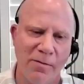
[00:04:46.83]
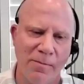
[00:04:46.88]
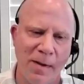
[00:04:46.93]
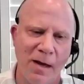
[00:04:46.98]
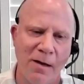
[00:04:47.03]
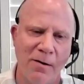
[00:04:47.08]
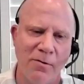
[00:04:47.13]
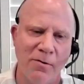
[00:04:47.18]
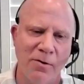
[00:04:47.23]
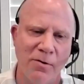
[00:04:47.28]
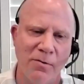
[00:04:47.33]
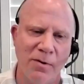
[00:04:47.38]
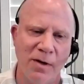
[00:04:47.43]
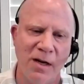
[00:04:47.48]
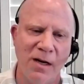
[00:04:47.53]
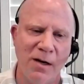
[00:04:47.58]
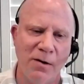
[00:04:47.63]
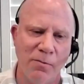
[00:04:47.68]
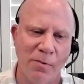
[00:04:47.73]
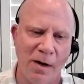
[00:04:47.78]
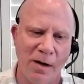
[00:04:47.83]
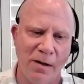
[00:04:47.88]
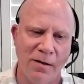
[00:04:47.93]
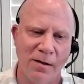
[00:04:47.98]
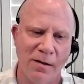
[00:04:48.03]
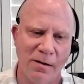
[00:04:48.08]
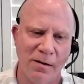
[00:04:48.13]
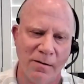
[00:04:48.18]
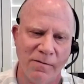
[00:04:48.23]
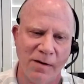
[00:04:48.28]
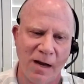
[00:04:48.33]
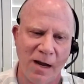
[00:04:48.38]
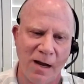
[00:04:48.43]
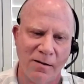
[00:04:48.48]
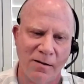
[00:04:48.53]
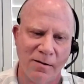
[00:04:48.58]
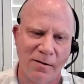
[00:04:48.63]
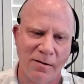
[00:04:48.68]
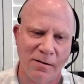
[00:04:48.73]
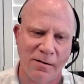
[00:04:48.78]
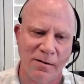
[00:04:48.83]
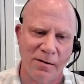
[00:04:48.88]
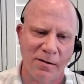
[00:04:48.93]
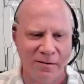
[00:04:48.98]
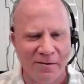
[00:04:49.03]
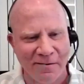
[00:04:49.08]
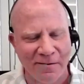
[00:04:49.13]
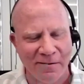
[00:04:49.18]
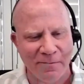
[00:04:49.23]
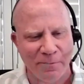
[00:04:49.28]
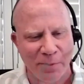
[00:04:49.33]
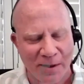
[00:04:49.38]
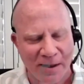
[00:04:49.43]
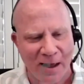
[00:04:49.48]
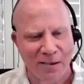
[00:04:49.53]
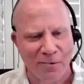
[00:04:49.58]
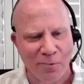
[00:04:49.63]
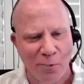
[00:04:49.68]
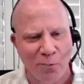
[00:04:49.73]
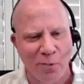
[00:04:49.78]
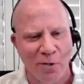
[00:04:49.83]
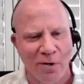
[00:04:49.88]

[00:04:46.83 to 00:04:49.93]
matter to any raising of taxes. But that's what we're